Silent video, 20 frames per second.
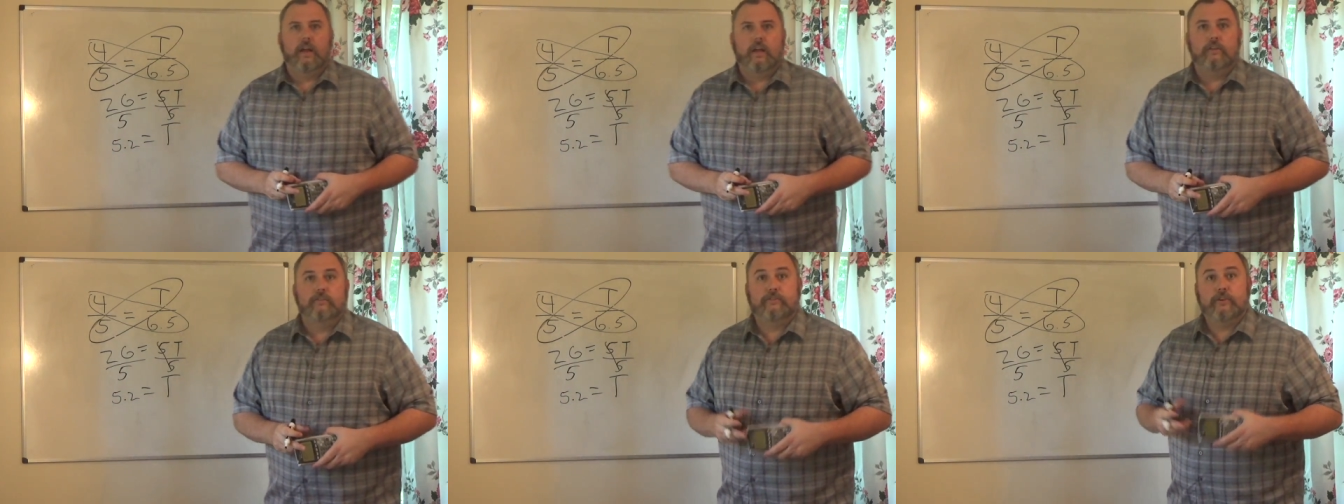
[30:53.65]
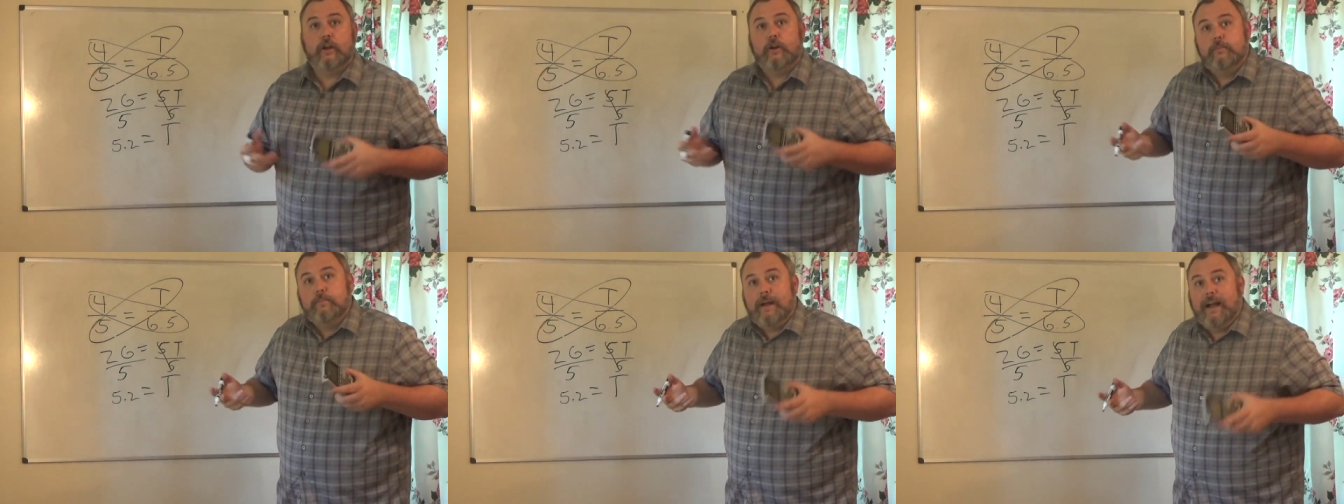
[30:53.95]

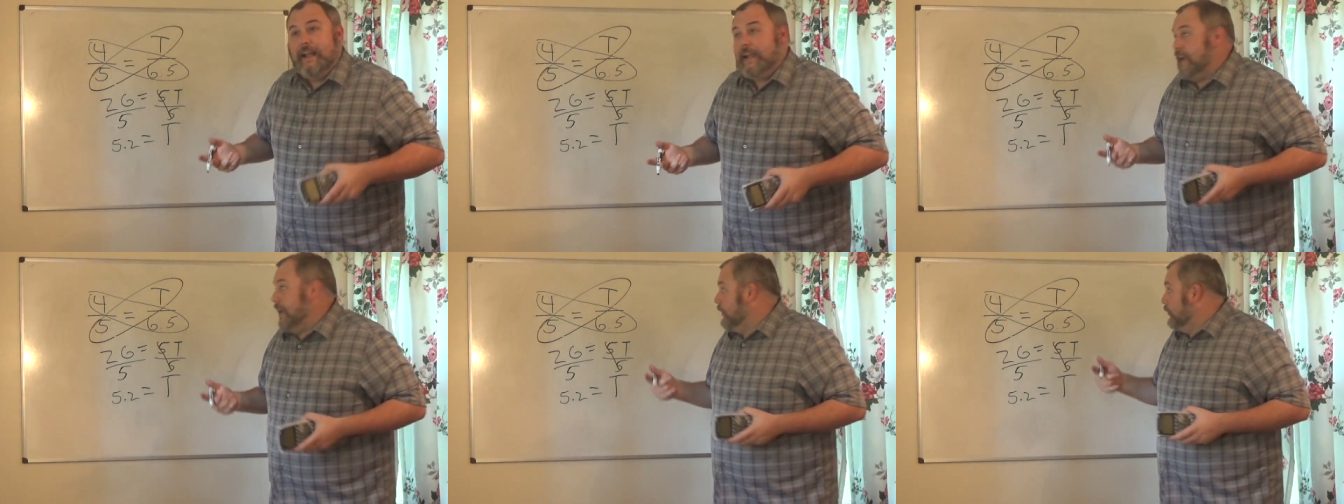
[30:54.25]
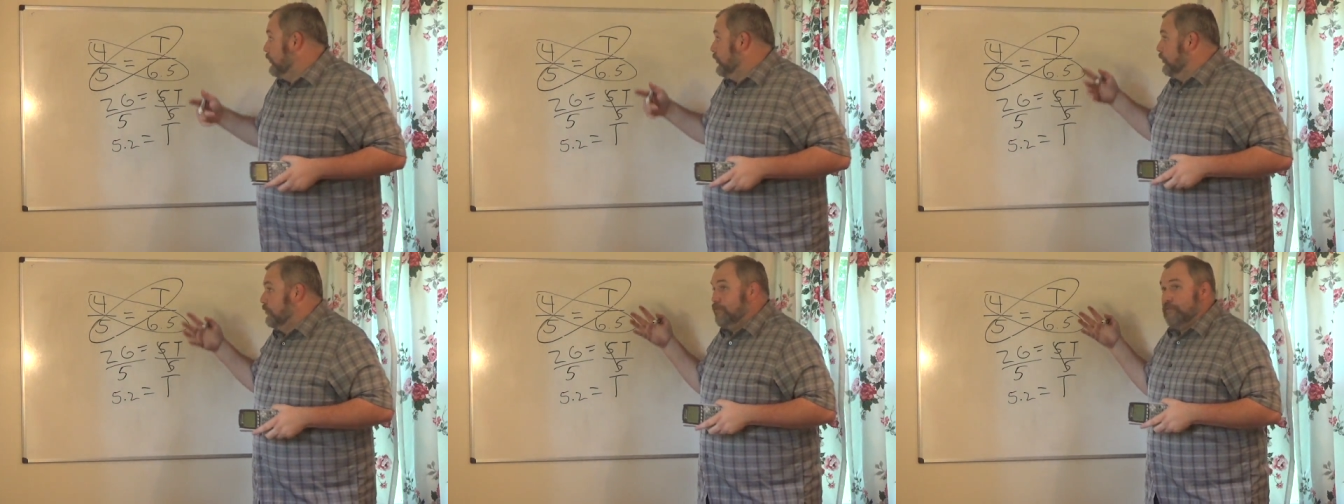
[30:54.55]
So my
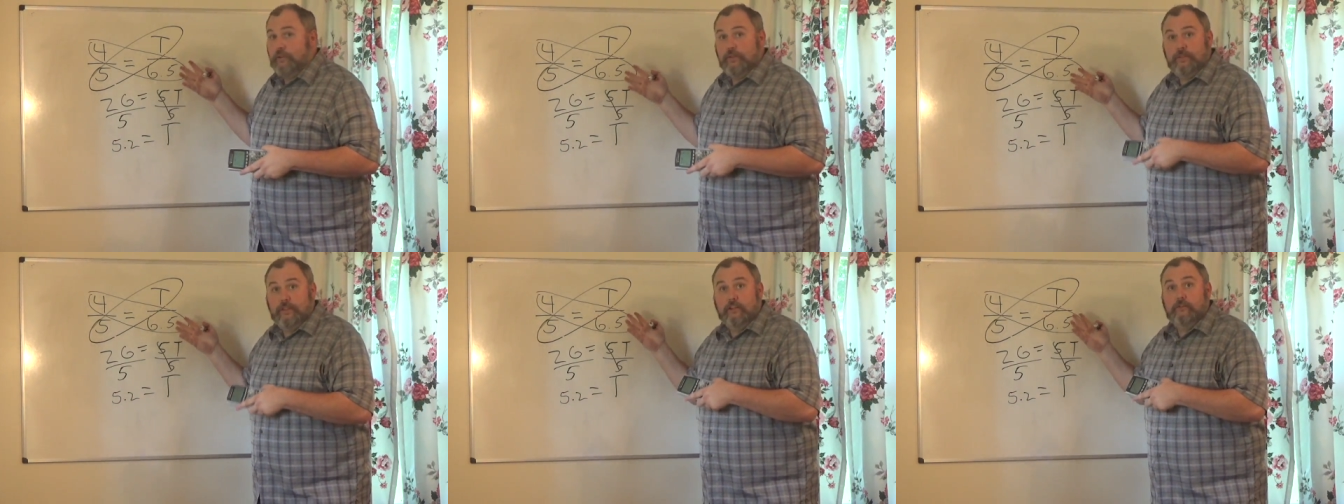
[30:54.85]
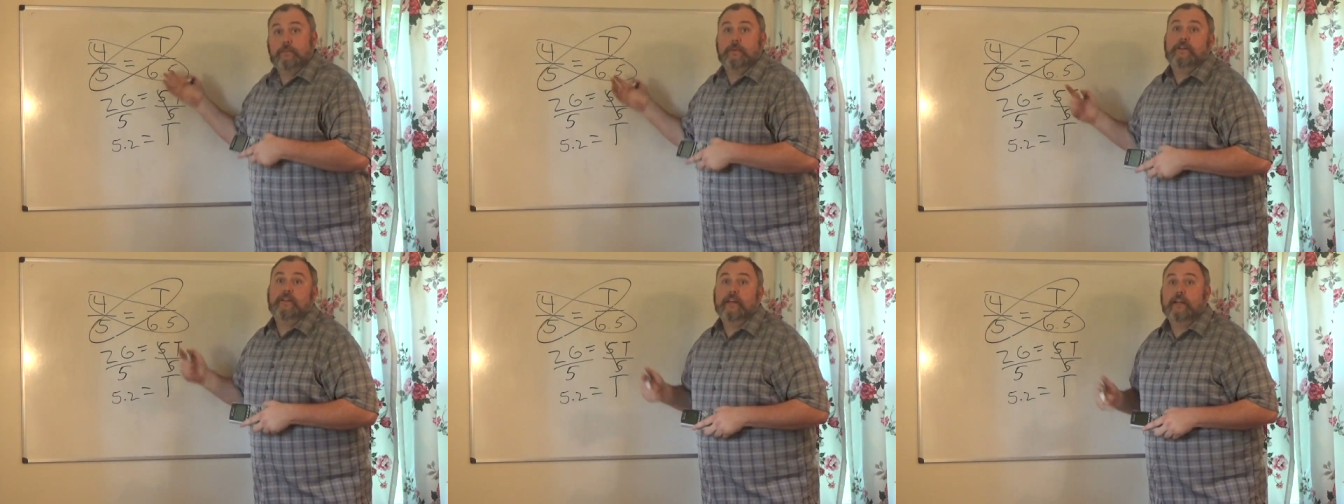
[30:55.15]
answer for this
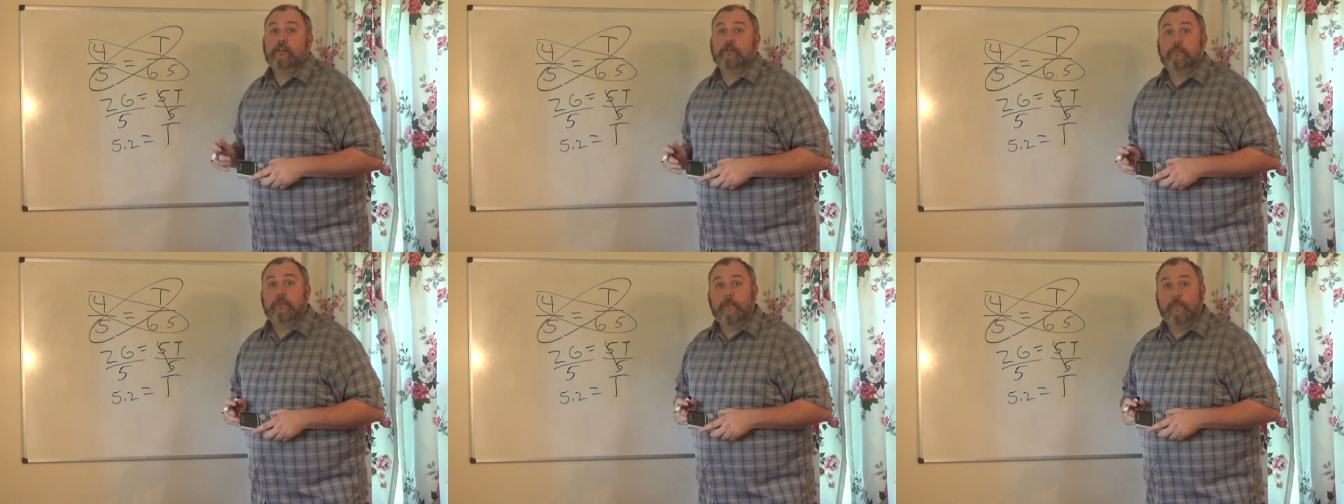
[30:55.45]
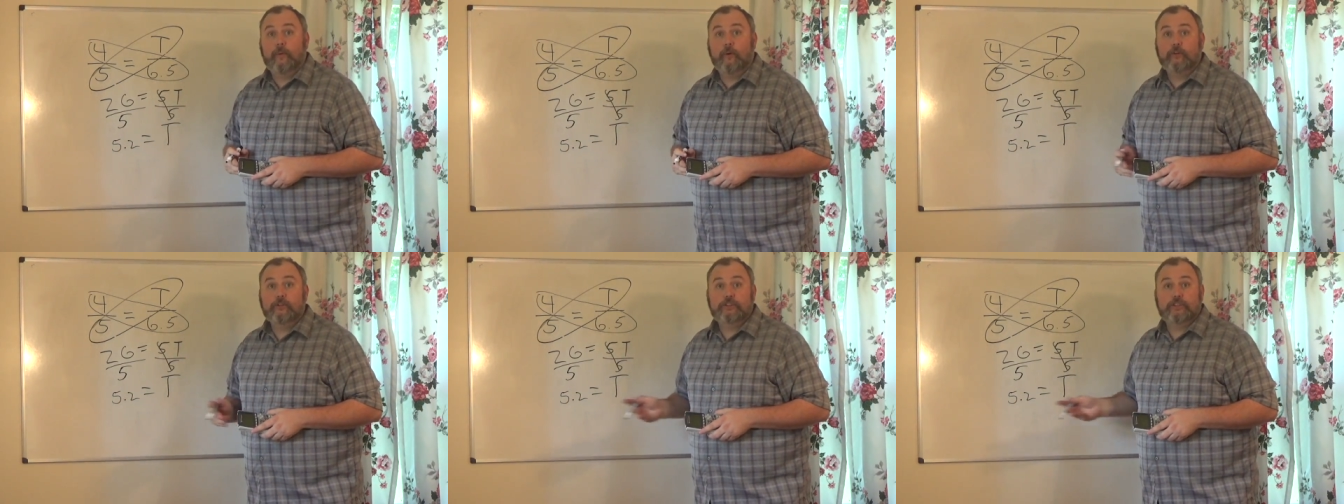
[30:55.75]
particular
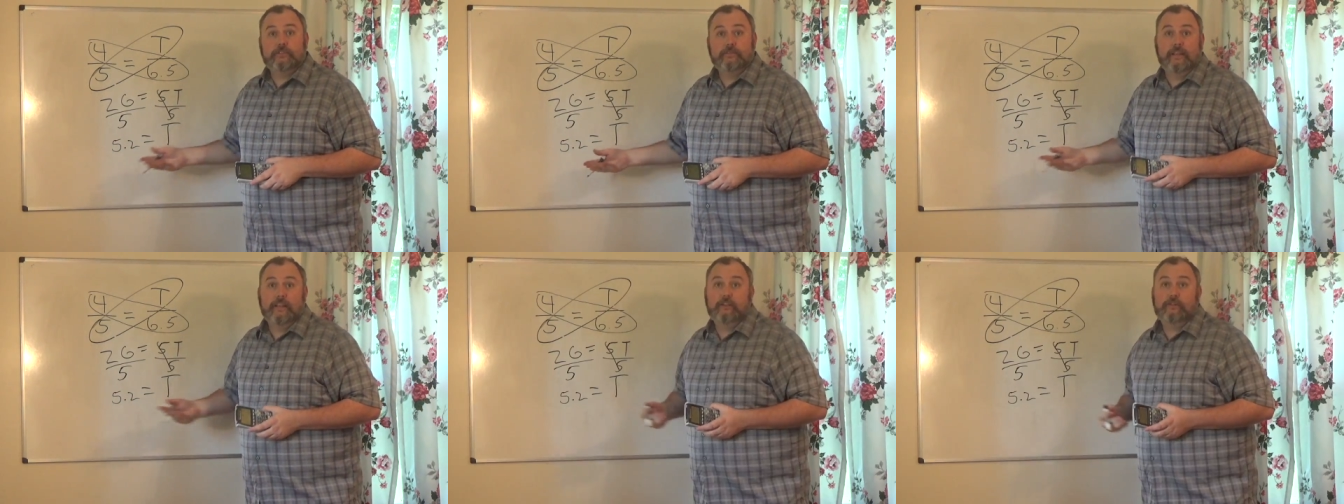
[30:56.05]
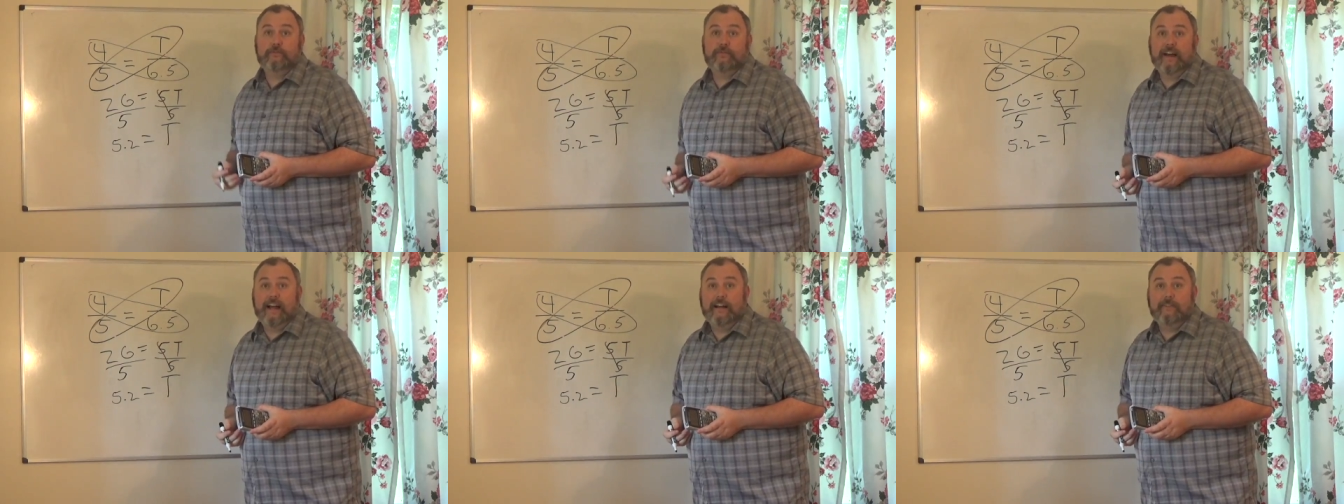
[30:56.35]
proportion is
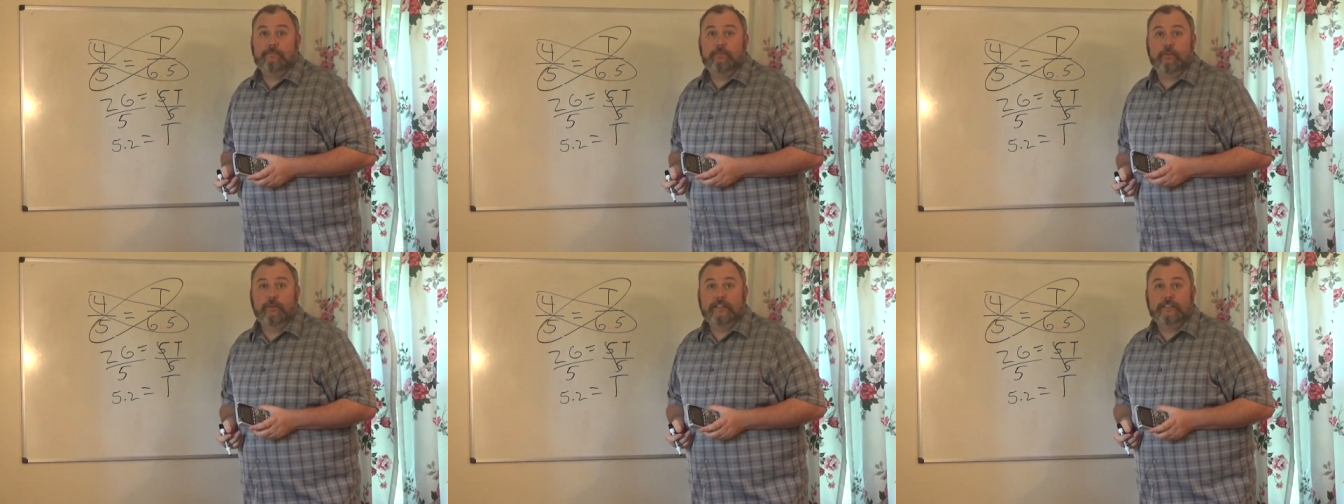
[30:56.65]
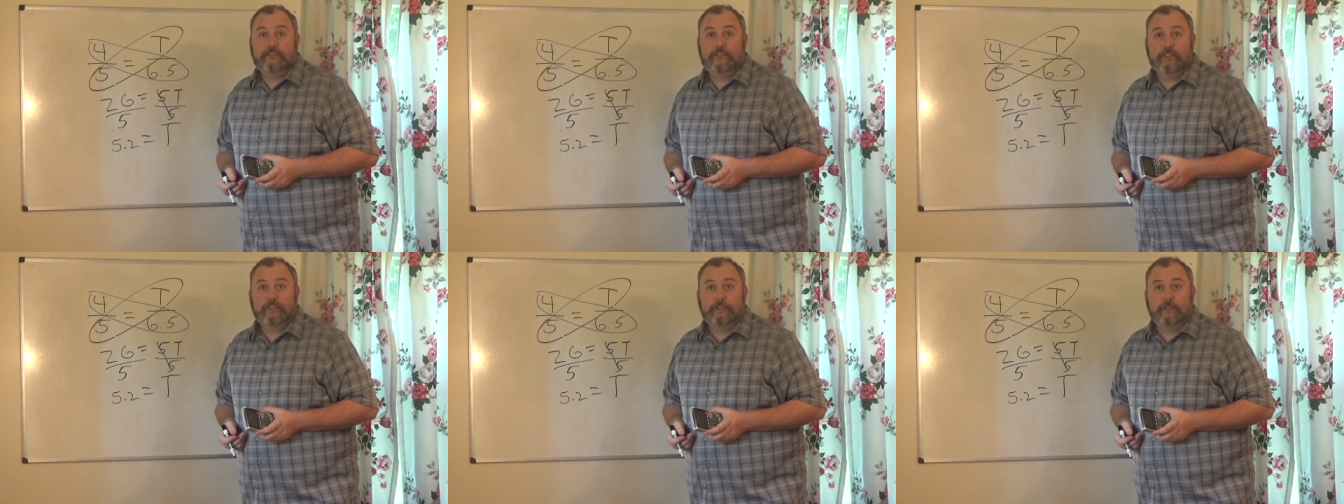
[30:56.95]

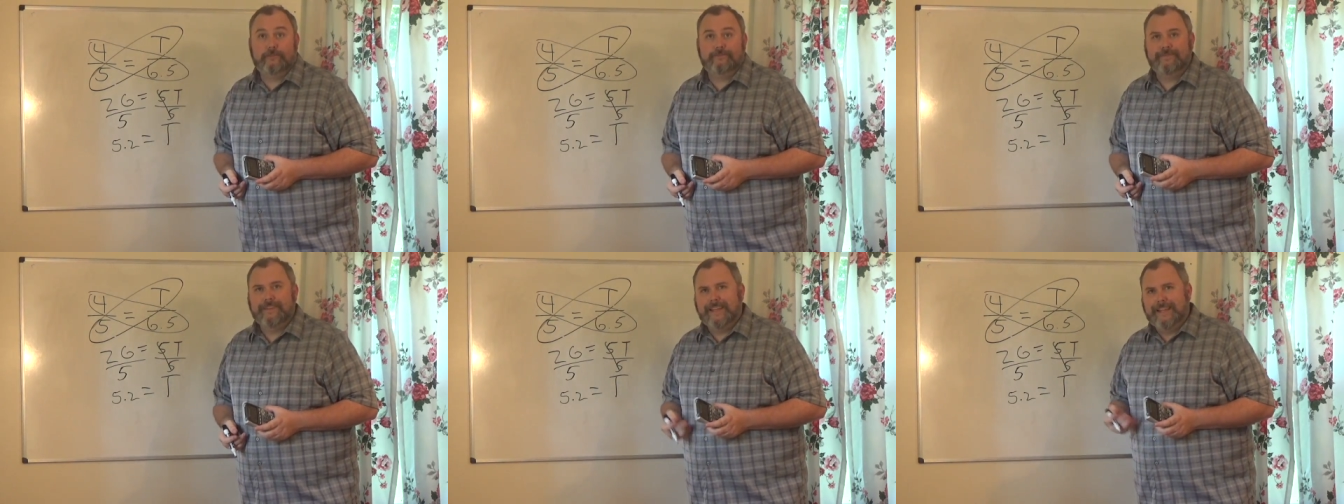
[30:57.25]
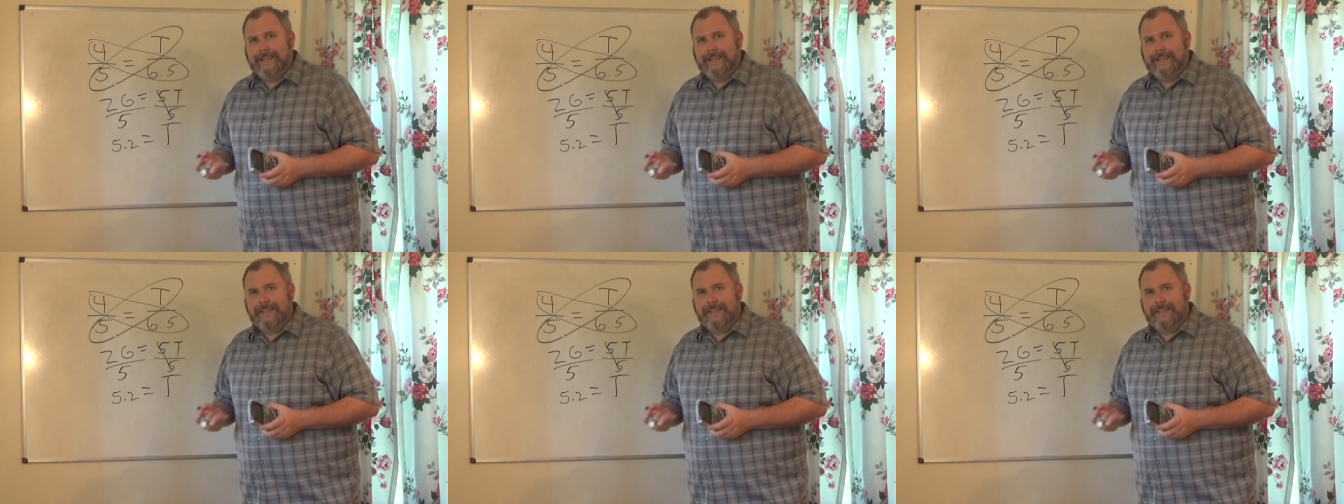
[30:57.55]
5.2.